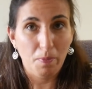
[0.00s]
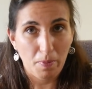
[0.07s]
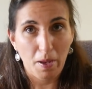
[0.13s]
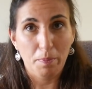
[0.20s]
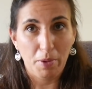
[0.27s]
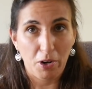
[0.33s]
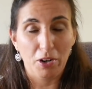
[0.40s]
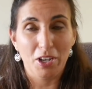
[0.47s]

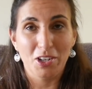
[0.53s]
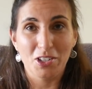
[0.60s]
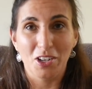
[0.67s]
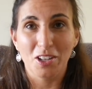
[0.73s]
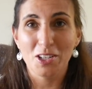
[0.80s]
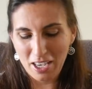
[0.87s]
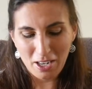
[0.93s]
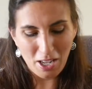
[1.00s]
American
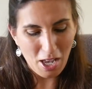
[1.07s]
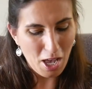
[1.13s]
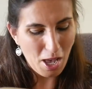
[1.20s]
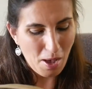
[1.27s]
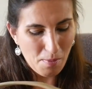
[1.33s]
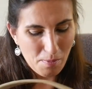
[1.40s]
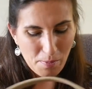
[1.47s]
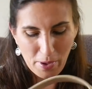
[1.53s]
dollars.
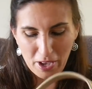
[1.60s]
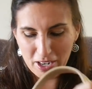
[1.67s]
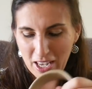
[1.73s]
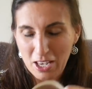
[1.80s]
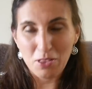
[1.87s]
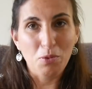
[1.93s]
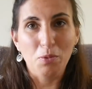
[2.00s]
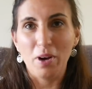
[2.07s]
But
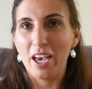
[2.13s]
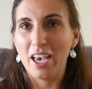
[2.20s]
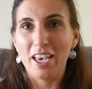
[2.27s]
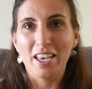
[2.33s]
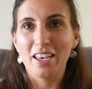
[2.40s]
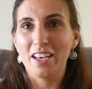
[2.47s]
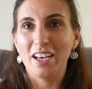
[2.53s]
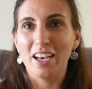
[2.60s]
either
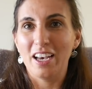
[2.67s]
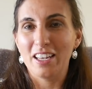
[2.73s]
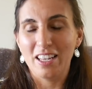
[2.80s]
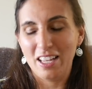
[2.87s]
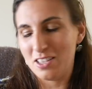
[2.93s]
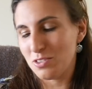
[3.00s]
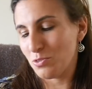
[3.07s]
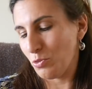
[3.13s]
way,
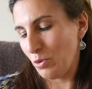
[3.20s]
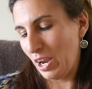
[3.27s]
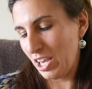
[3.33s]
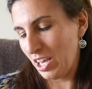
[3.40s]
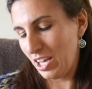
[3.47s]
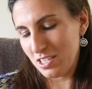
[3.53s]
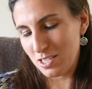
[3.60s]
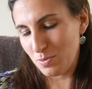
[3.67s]
it's great
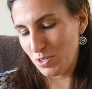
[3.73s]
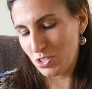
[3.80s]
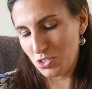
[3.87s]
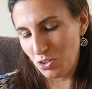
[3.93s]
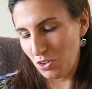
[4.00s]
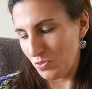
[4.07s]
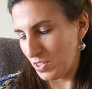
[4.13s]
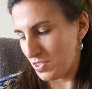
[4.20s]
customer
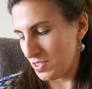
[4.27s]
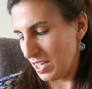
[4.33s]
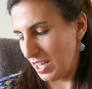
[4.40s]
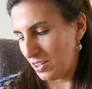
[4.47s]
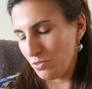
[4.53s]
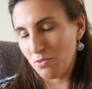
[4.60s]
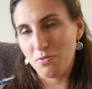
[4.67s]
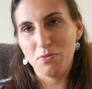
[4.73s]
service
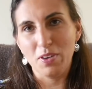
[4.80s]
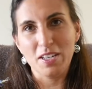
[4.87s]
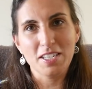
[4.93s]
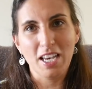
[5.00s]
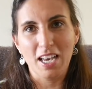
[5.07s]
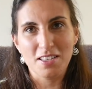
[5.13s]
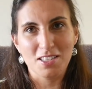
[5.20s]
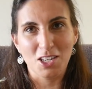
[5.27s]
and
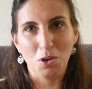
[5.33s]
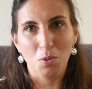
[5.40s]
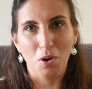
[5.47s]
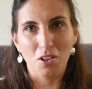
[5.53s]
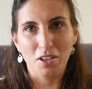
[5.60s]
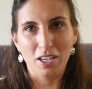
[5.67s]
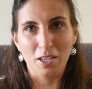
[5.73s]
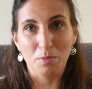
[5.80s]
fantastic
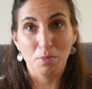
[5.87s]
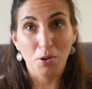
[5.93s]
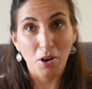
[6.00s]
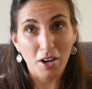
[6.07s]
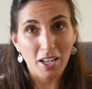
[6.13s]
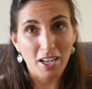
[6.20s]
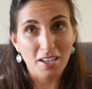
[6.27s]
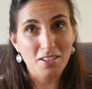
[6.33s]
quality
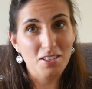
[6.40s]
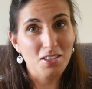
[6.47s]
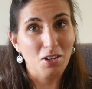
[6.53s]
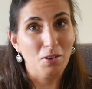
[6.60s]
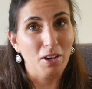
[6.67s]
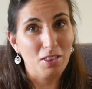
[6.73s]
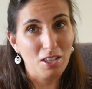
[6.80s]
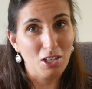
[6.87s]
product, so
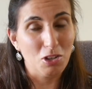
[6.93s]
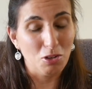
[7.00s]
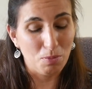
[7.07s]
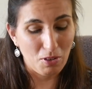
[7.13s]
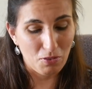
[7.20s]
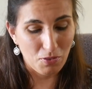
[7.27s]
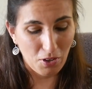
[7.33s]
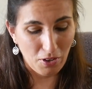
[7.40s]
I think you'll
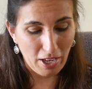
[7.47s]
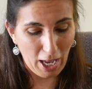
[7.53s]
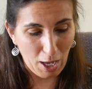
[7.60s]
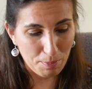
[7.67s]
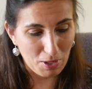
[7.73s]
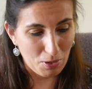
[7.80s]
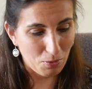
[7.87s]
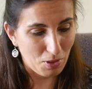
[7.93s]
be very
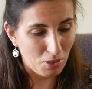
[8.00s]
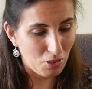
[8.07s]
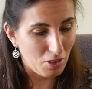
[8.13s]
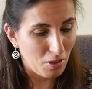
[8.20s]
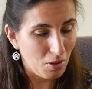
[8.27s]
happy with